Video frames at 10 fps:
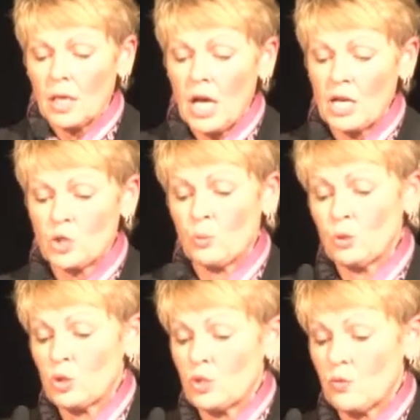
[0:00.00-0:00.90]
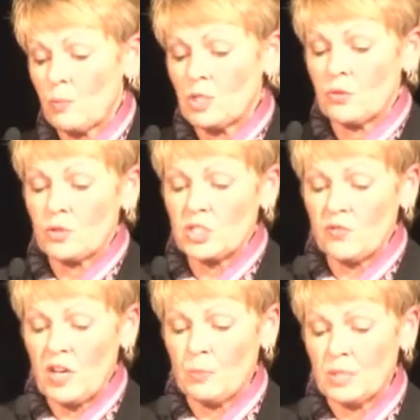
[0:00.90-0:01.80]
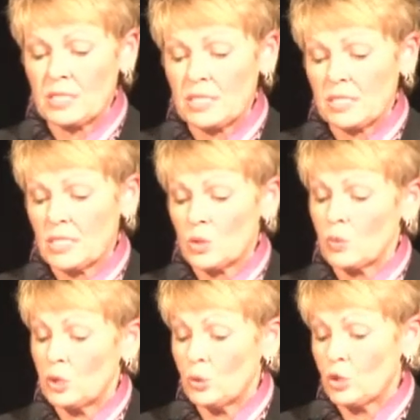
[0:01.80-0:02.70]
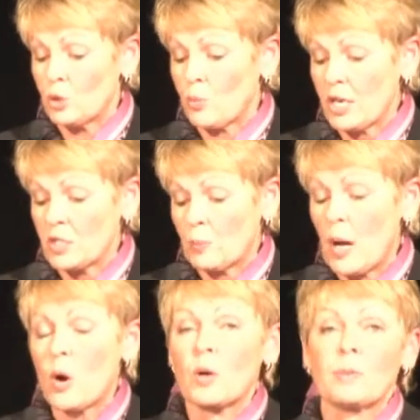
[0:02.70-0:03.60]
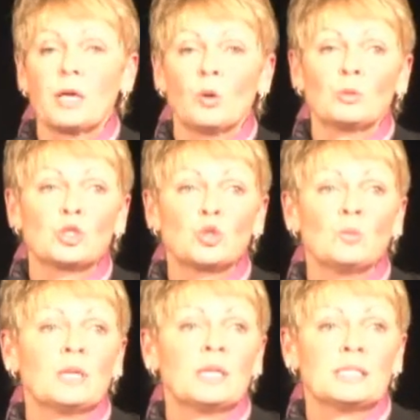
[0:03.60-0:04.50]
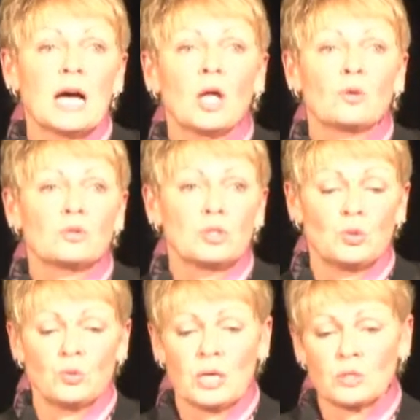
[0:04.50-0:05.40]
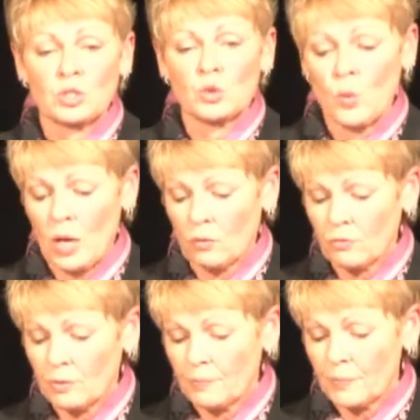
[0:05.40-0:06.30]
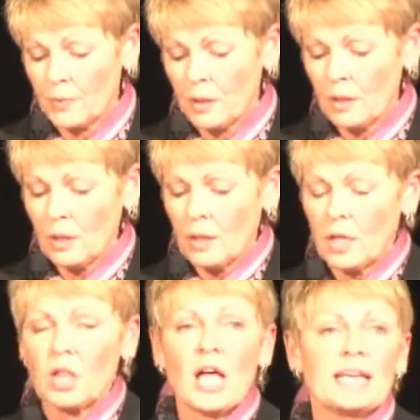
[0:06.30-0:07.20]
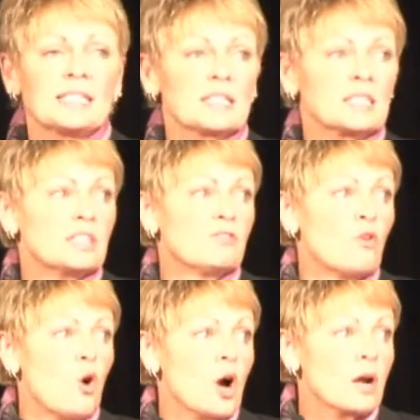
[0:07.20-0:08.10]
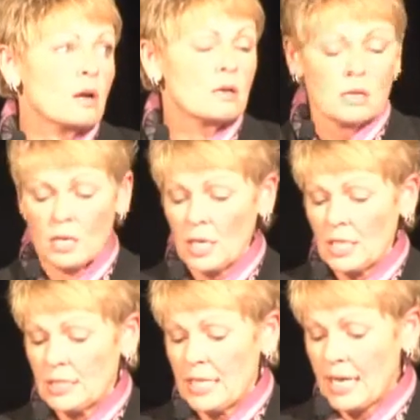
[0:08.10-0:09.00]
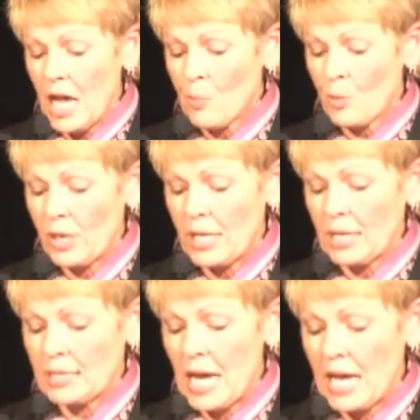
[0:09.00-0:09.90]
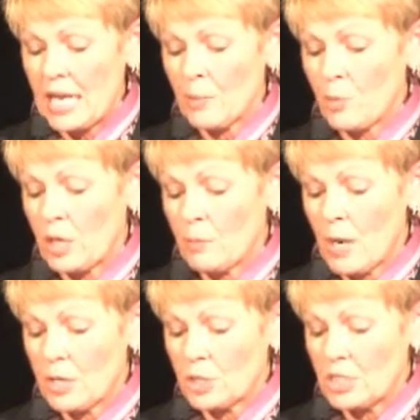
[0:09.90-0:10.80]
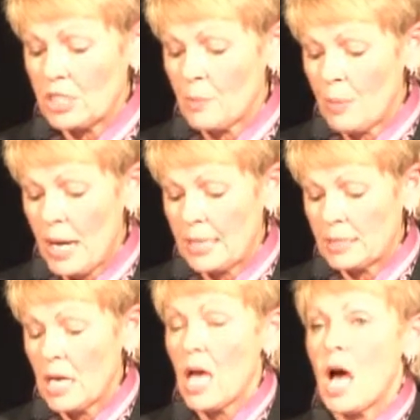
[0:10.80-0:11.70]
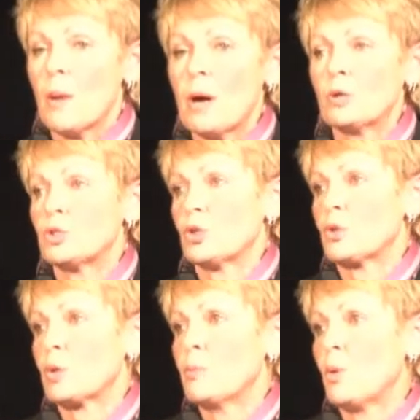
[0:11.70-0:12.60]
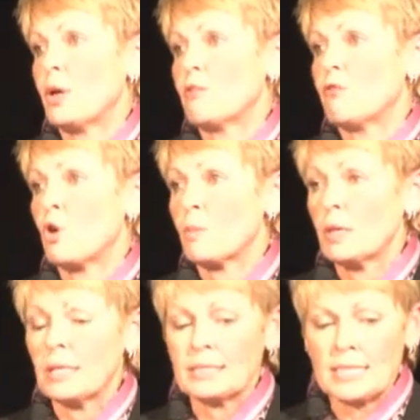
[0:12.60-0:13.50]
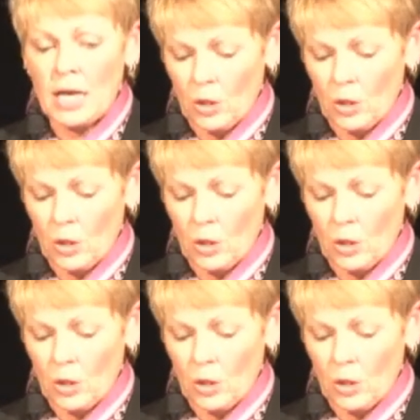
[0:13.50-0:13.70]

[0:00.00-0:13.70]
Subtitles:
Contributions from the diversified businesses reduced your price of power by almost $2 million in 2012. Line 64, net operating and non-operating margins combined amount to $3.4 million.